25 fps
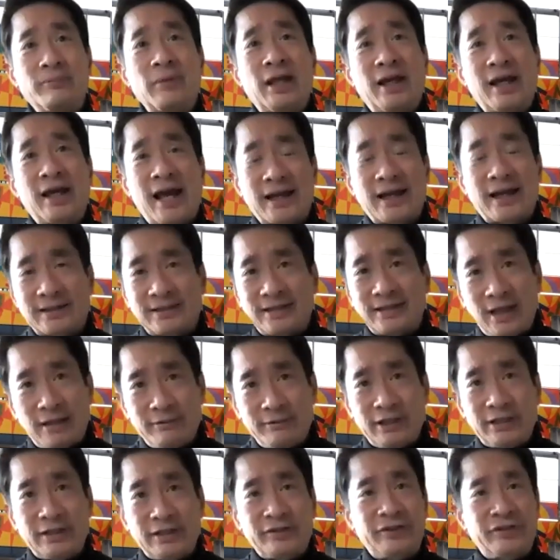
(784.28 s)

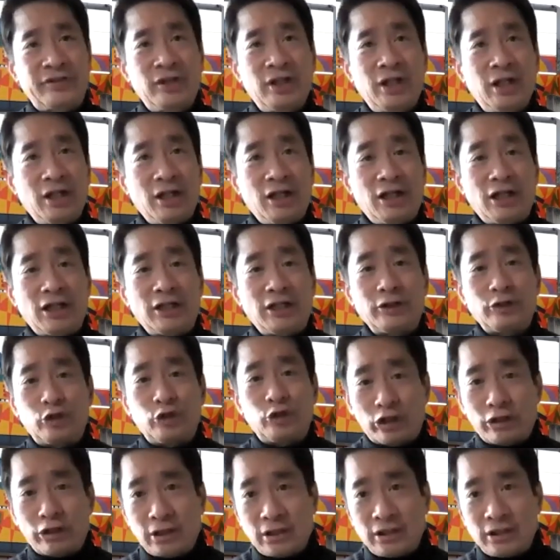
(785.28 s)
academics,
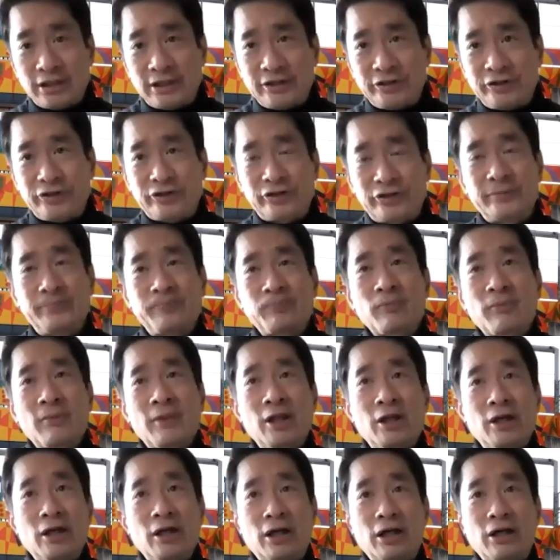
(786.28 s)
journalists,
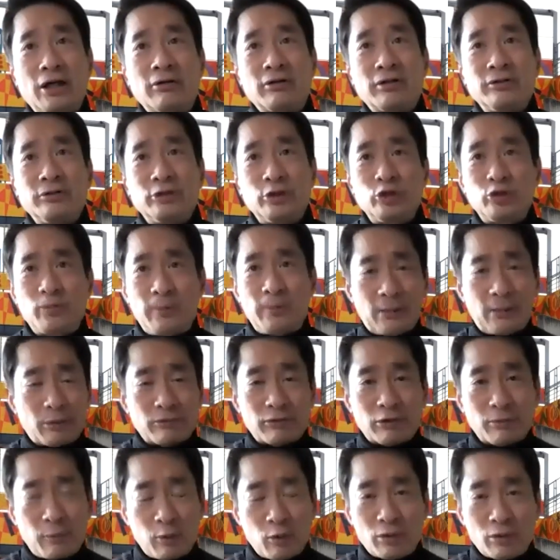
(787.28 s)
newspaper
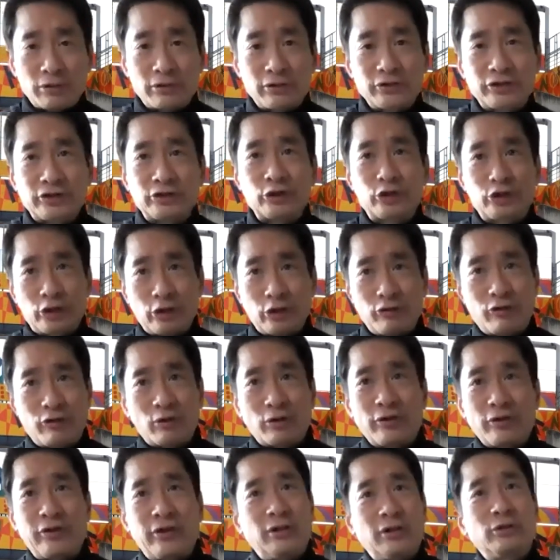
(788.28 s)
reporters, and so
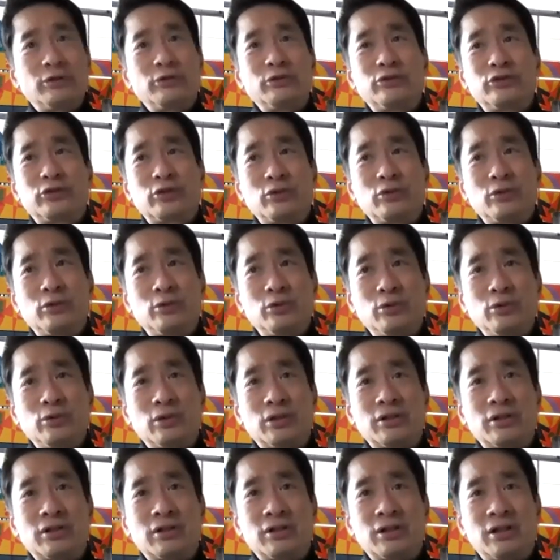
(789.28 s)
forth, those who
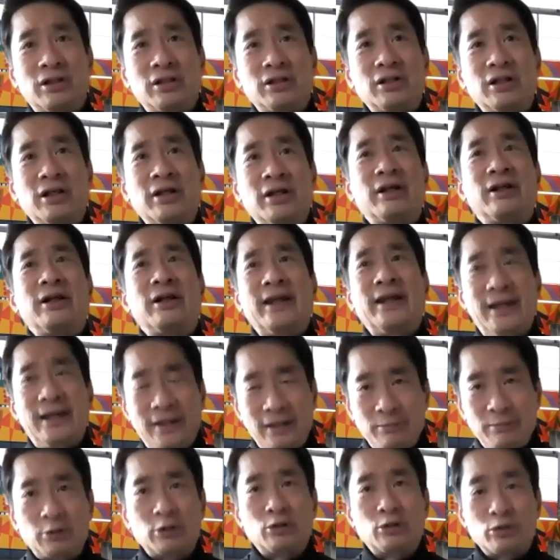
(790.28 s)
are
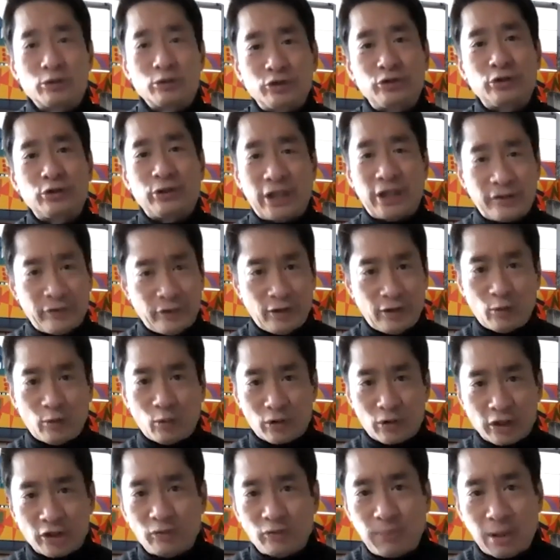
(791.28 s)
able to get their
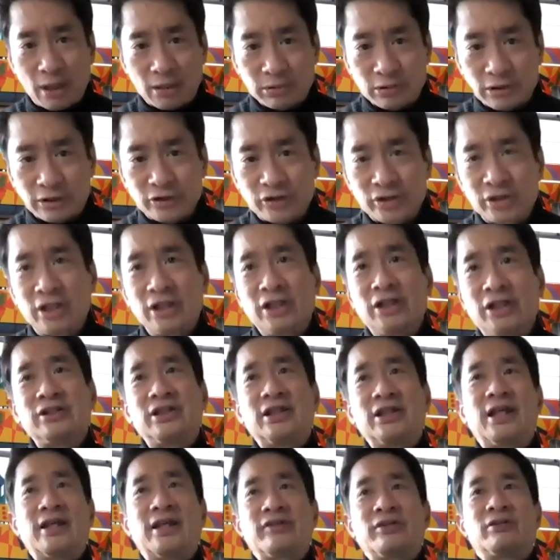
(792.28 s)
works published, to
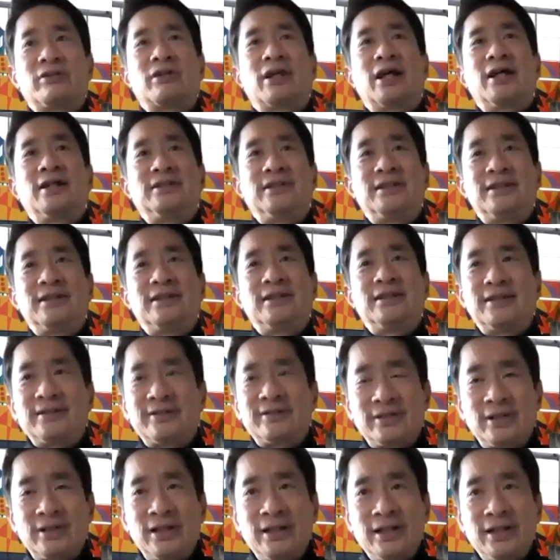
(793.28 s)
get their
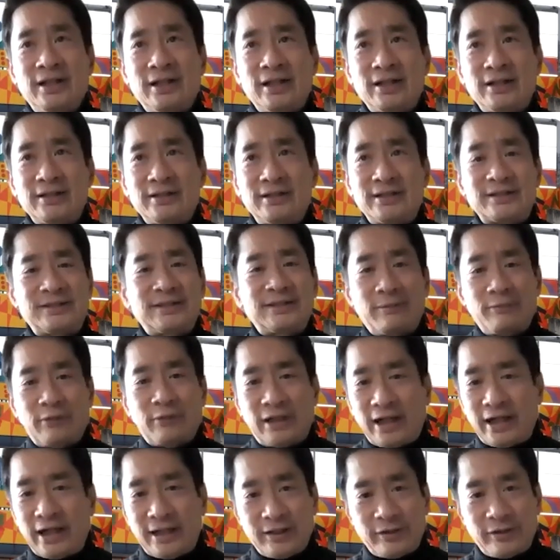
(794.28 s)
ideas
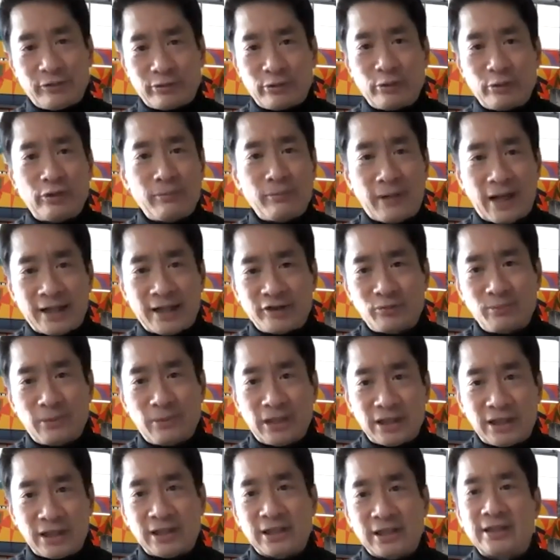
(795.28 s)
disseminated through the mass
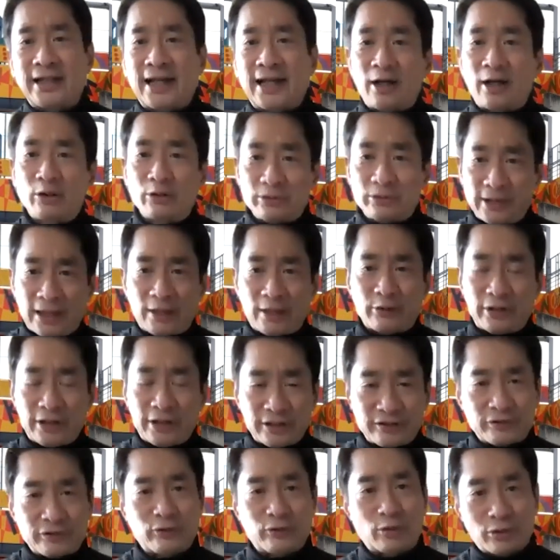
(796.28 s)
media, nowadays,
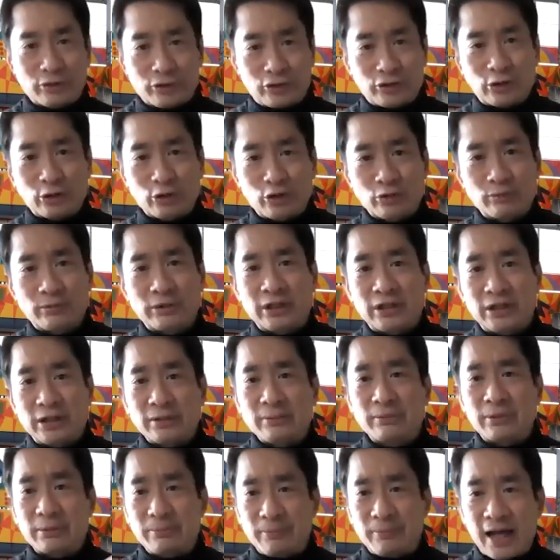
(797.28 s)
of course, social media,
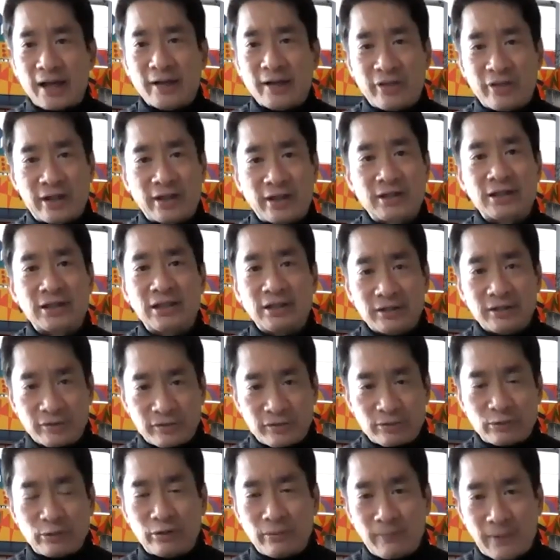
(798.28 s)
but back then
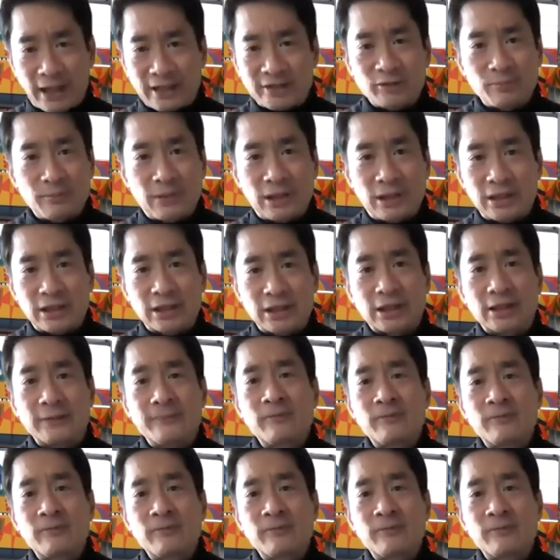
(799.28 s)
through the mass media,